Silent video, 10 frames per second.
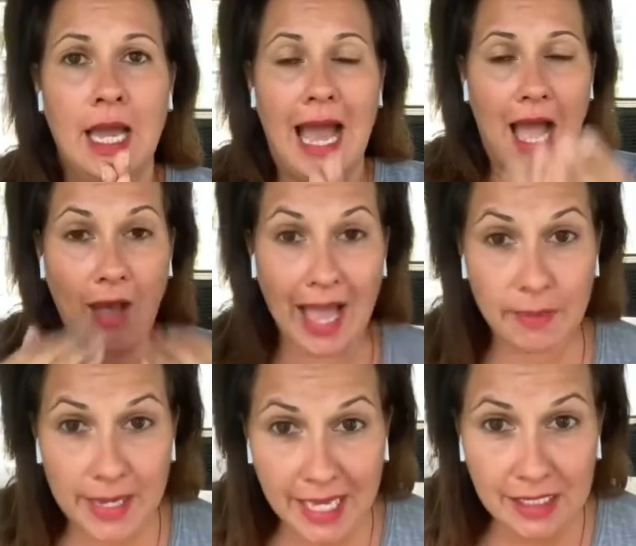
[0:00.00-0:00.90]
how i
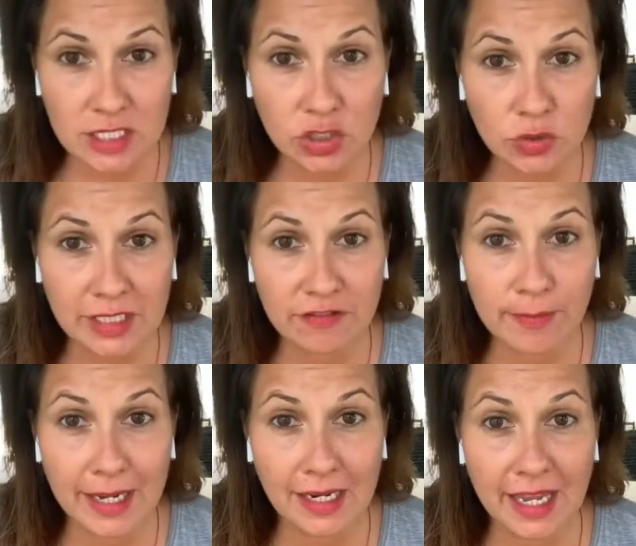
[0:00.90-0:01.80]
began to live
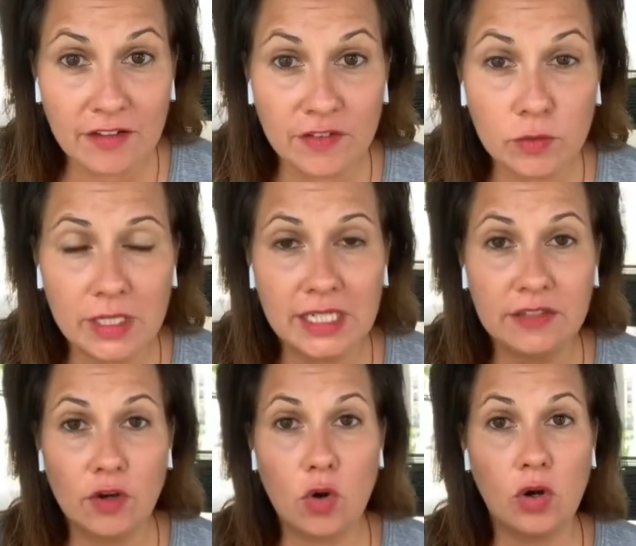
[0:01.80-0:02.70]
my life and really
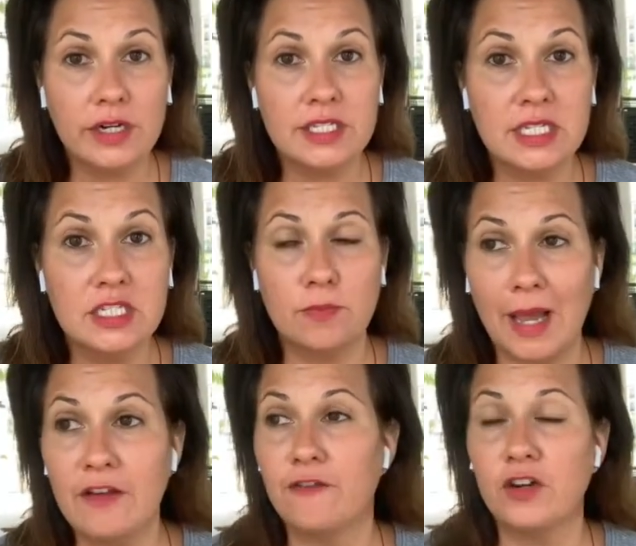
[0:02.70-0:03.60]
live a course is
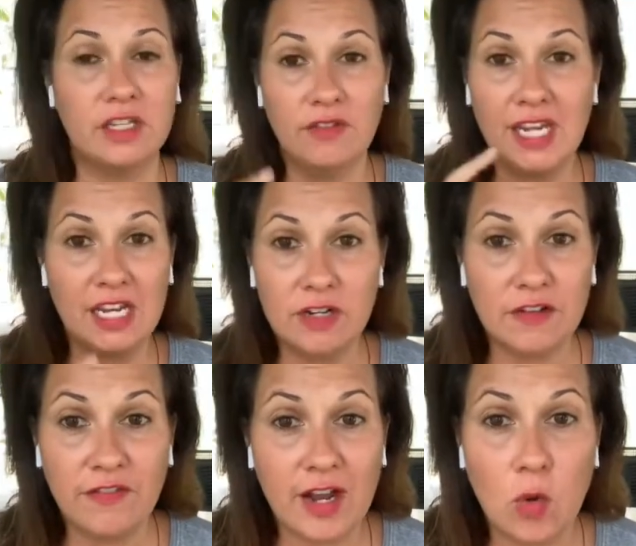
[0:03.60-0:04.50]
by forgiving even
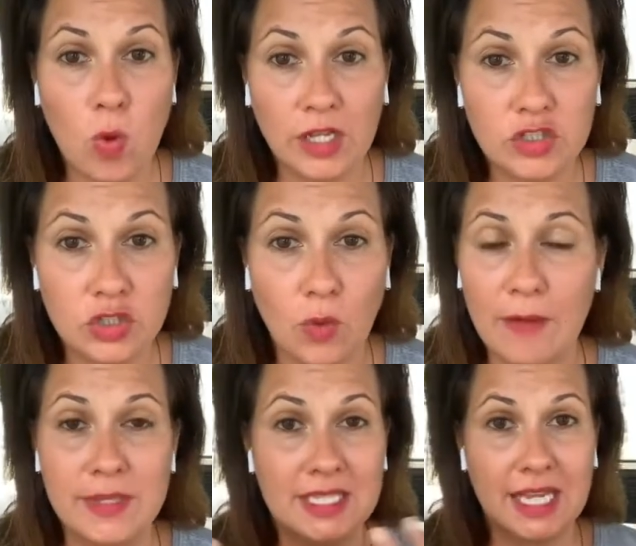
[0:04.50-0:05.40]
if i don't want to i've
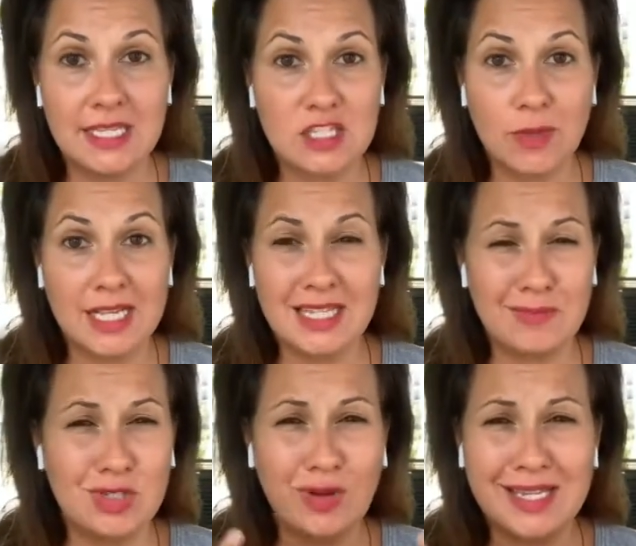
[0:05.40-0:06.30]
been saying this many
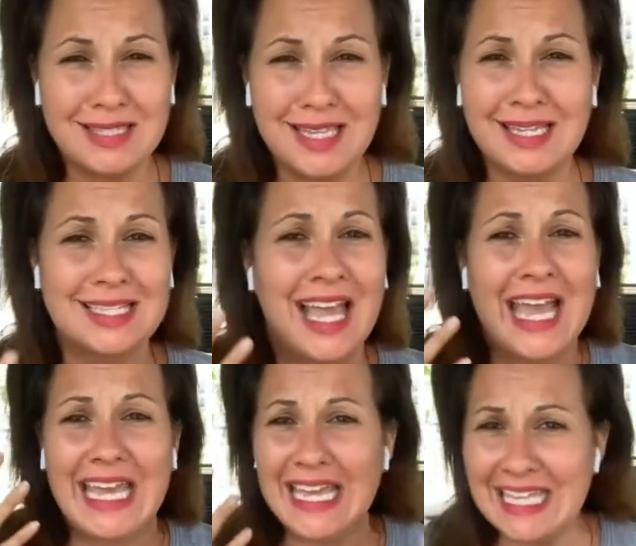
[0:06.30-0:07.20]
times you guys think it's
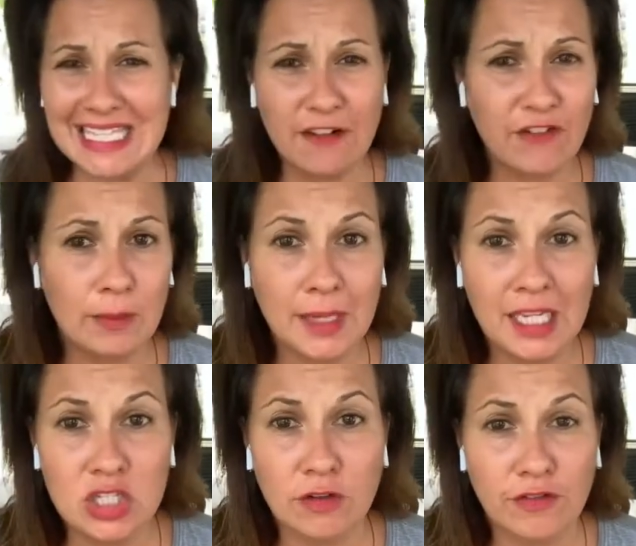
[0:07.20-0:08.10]
easy for me
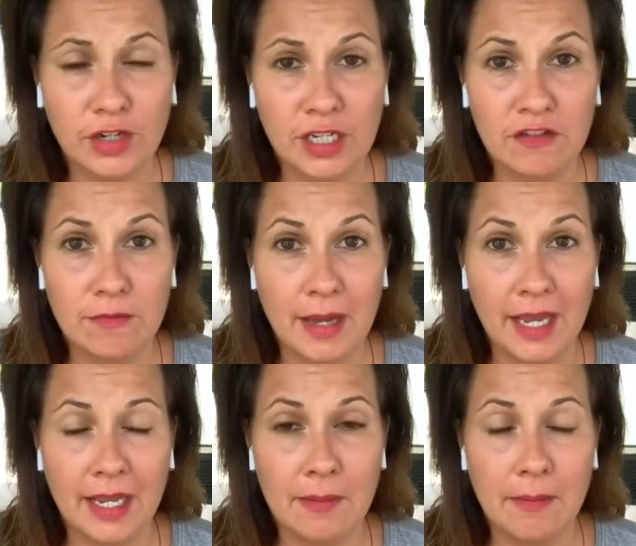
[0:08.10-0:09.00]
to forgive
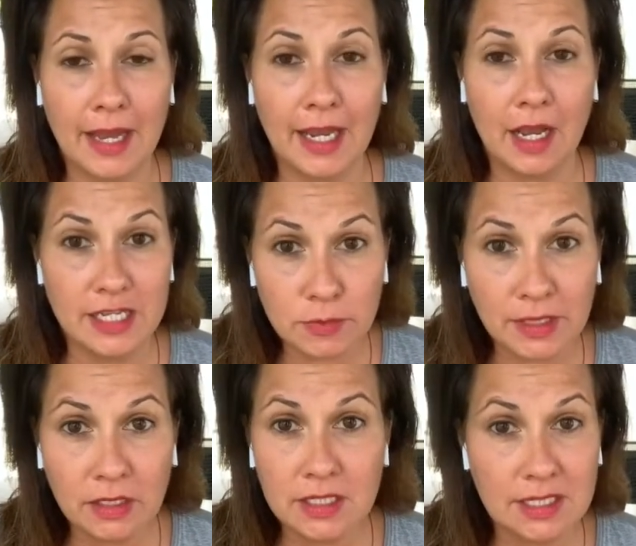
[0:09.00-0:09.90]
my my
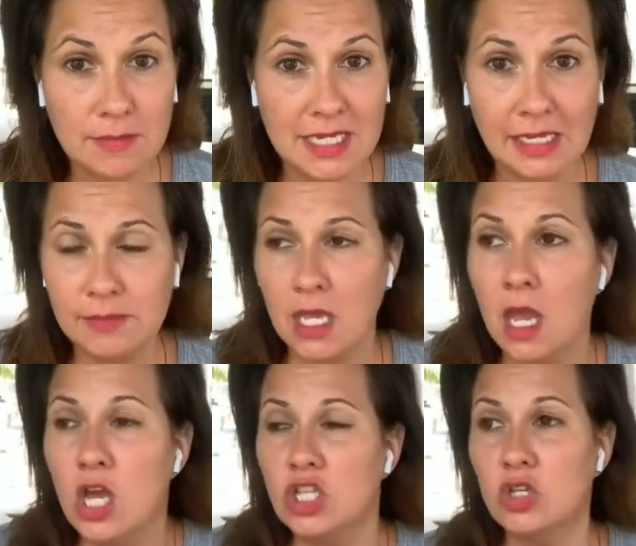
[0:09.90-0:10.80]
husband sometimes
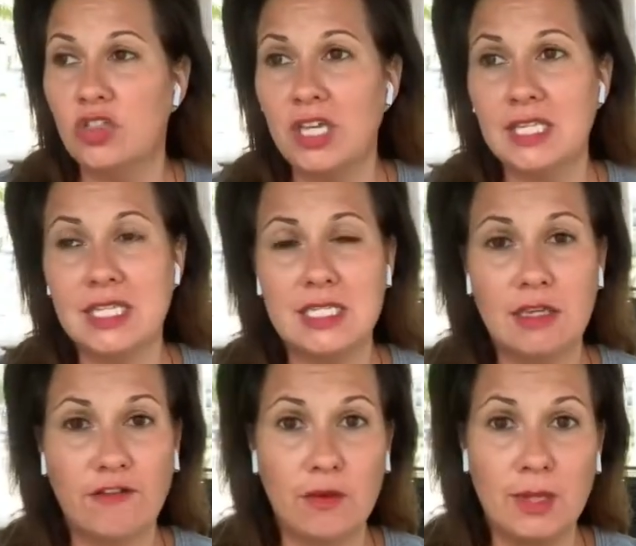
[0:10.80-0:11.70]
do you think it's easy
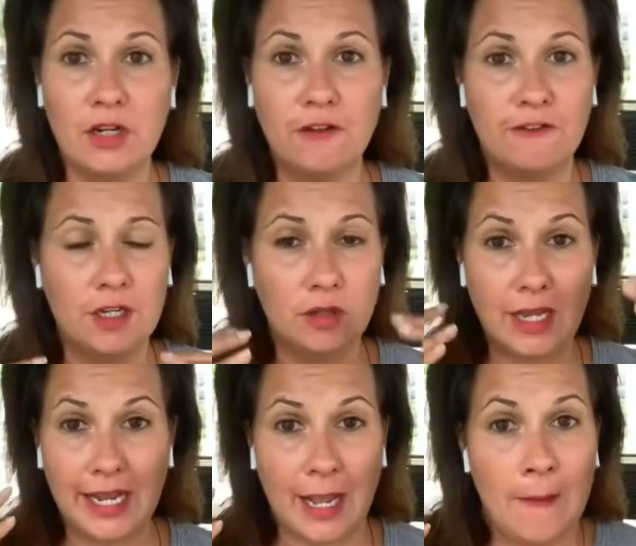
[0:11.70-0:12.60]
for me to feel
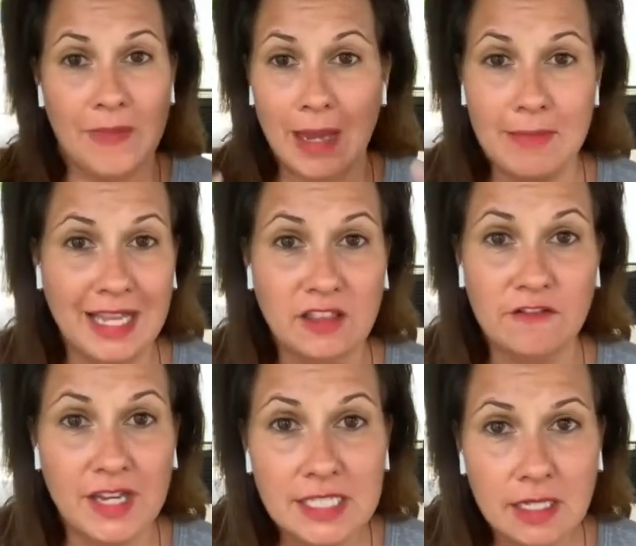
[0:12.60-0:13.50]
like I'm not the
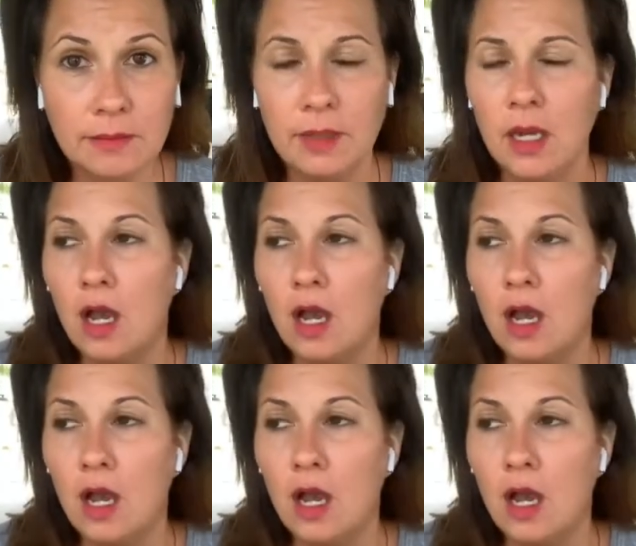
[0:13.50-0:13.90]
victim?